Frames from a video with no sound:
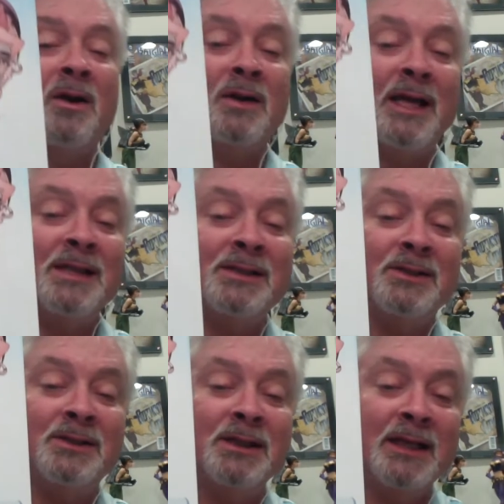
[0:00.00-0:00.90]

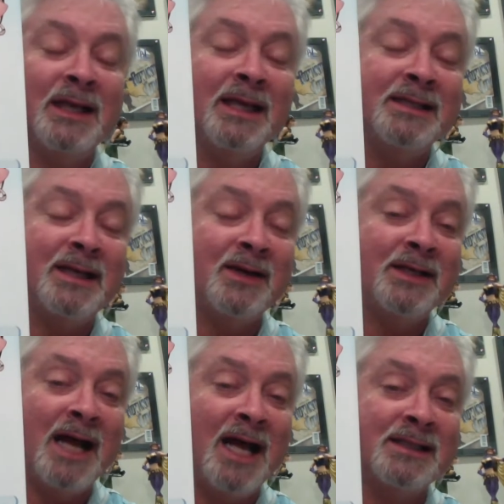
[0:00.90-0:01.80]
Kessel and Terry
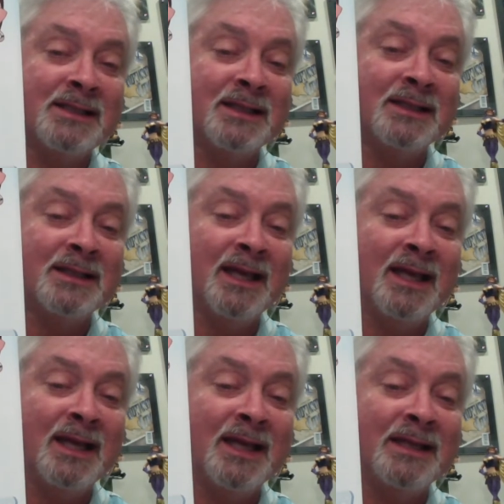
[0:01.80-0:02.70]
Dodson.
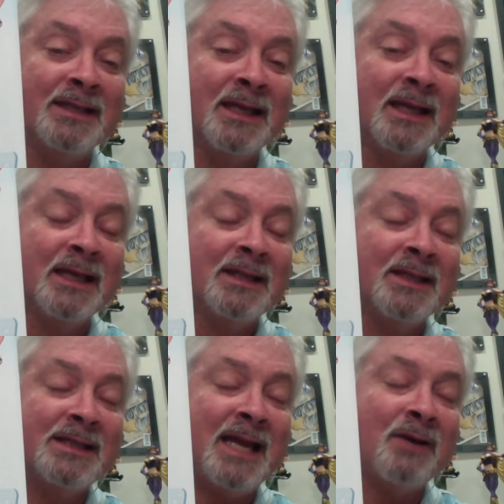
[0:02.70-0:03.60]
And
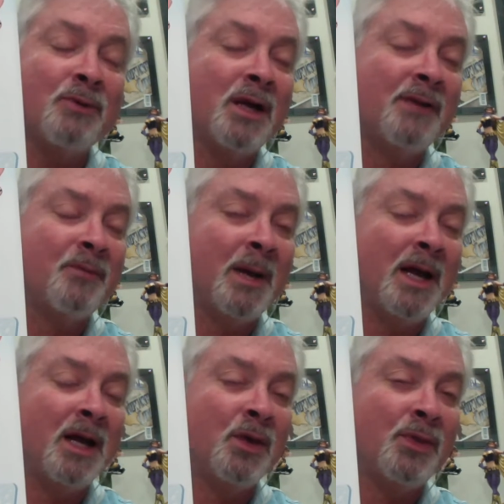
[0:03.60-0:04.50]
this had a run of
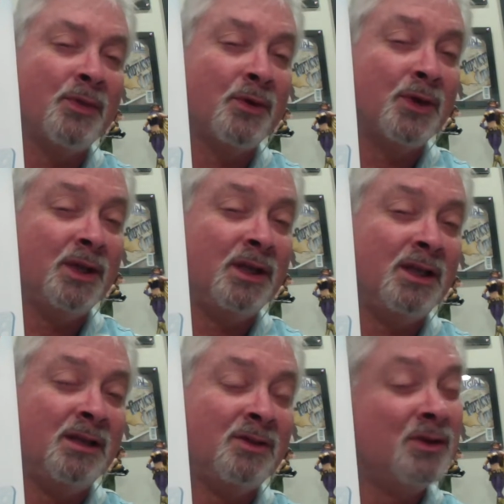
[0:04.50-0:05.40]
about
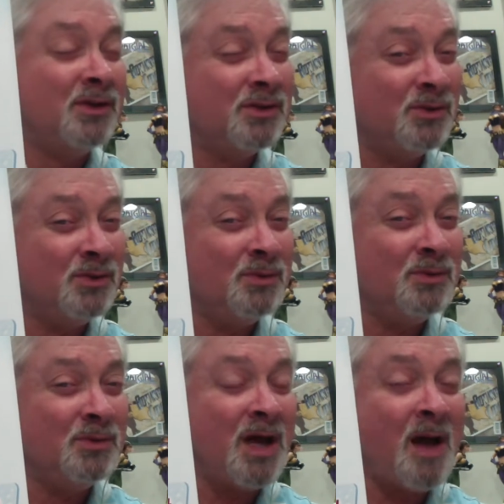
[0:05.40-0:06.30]
30,
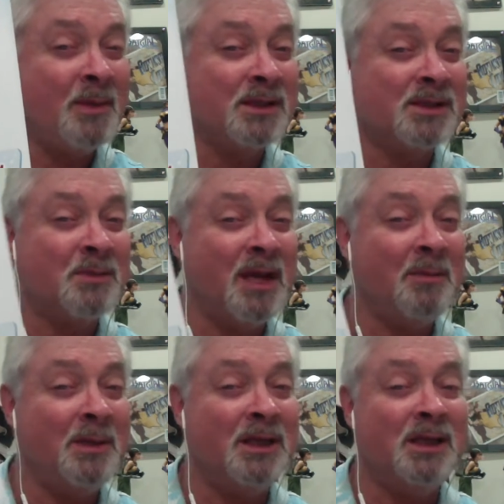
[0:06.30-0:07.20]
32 comics,
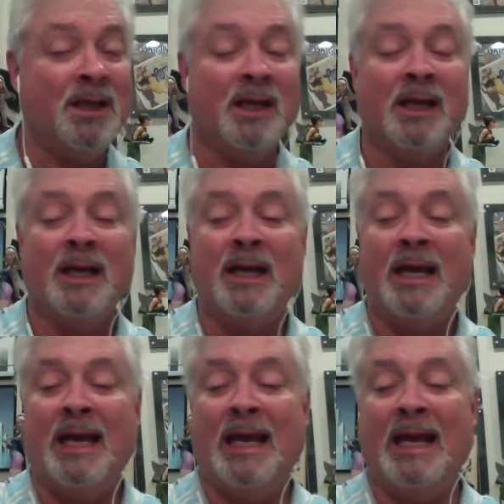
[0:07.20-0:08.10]
maybe.
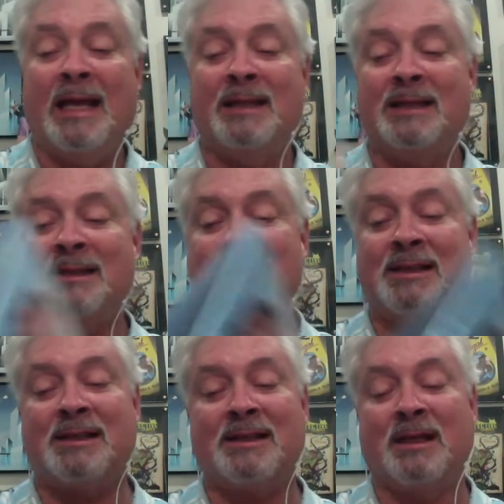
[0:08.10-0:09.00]
And this
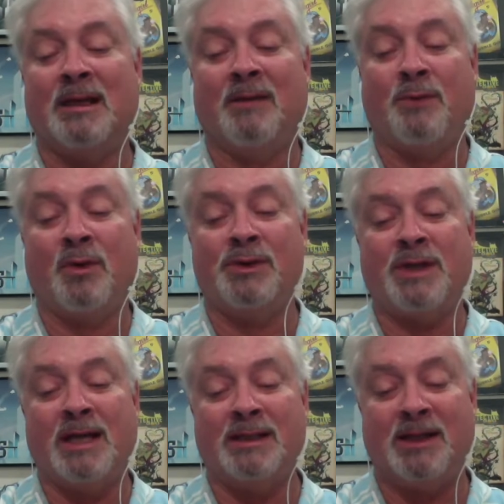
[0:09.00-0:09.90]
is, of course,
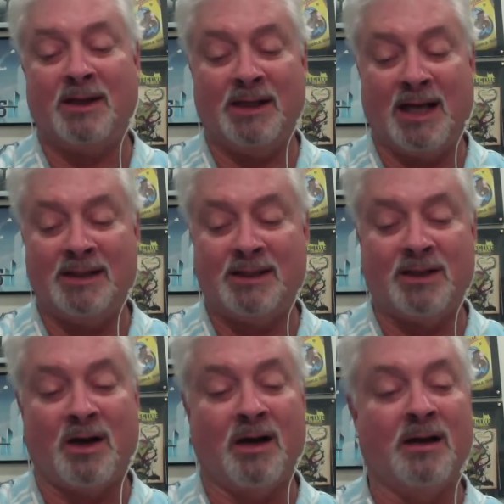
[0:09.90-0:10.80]
got Terry Dodson
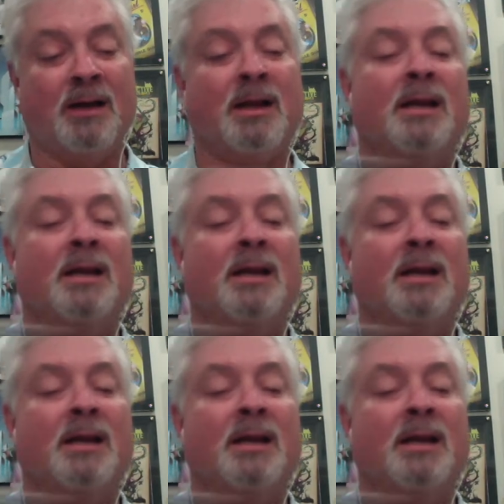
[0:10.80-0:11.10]
art.